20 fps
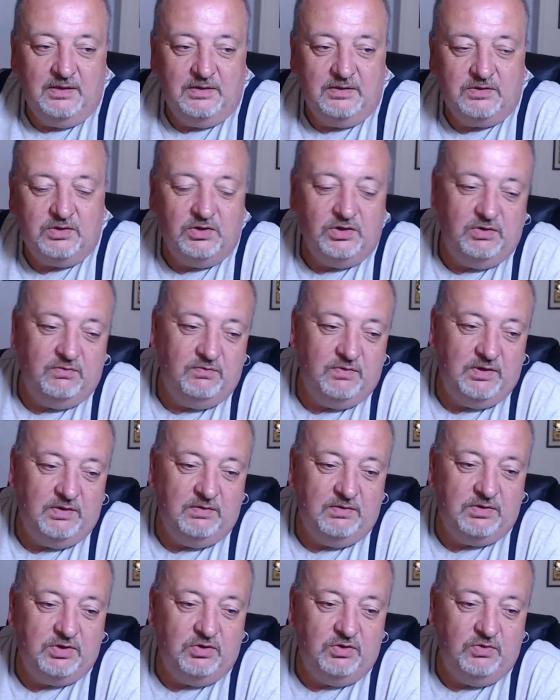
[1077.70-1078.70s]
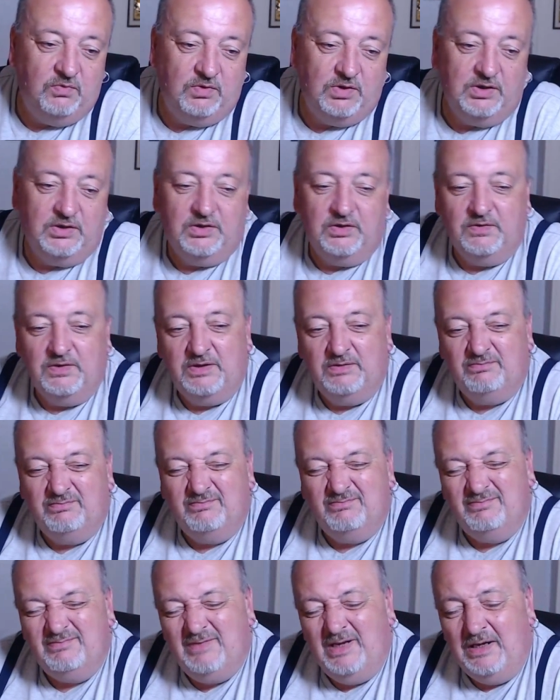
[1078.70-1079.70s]
do you want to do it?
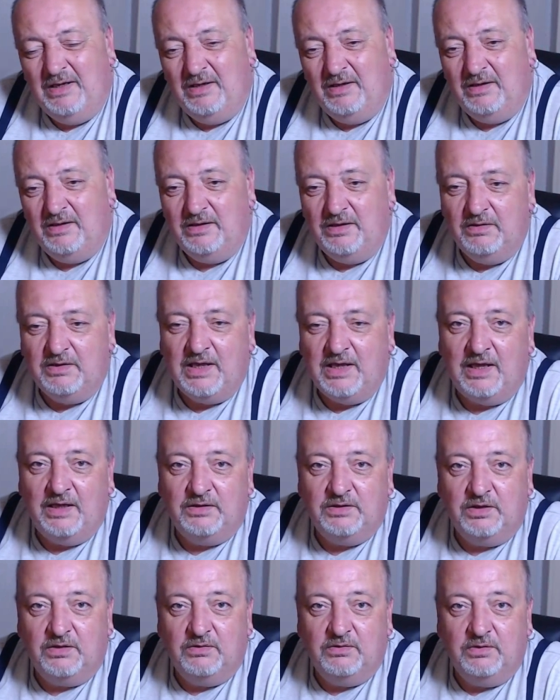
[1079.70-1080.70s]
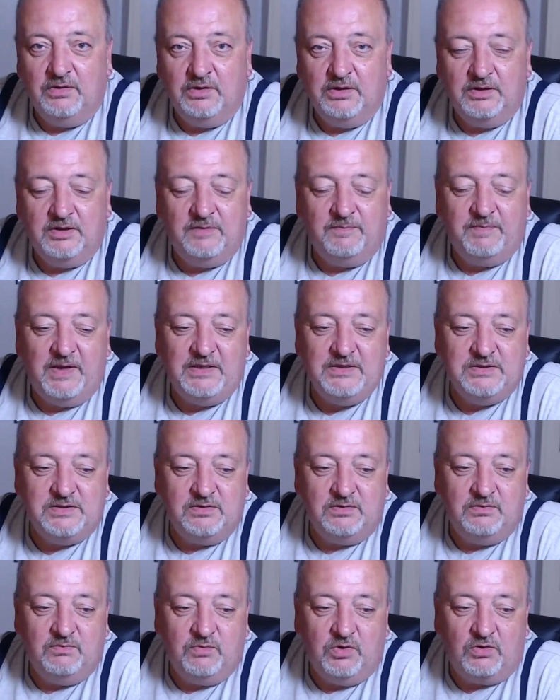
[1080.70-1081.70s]
Nah, you can do. It depends
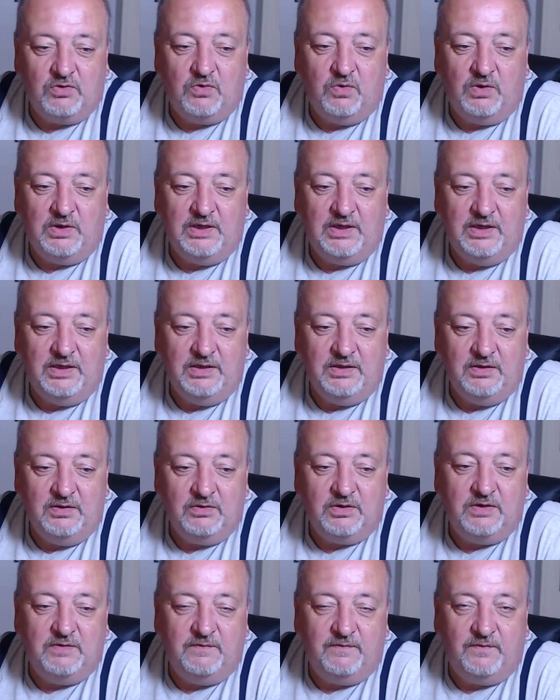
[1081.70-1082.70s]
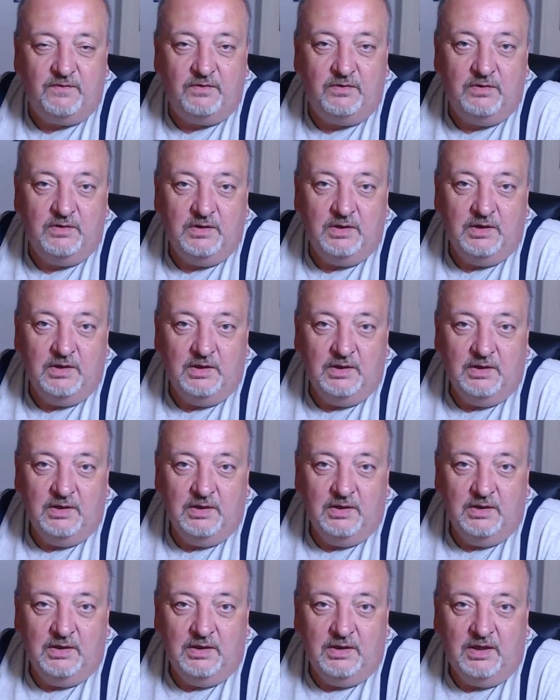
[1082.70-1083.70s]
on what quality you're looking for.
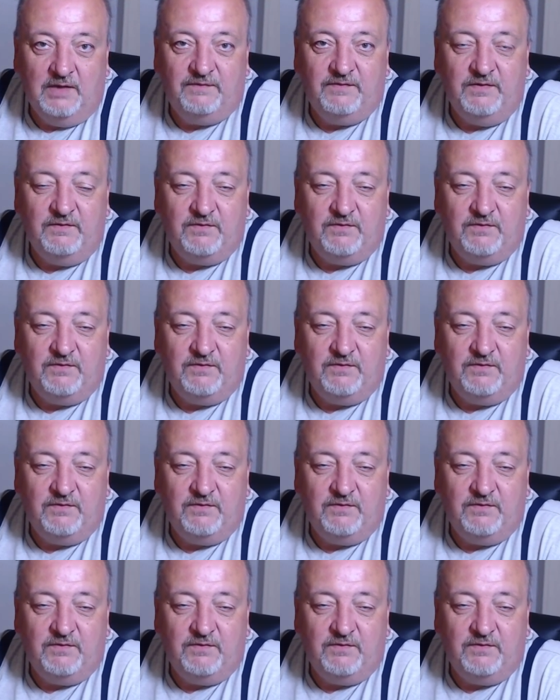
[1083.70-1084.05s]
If you've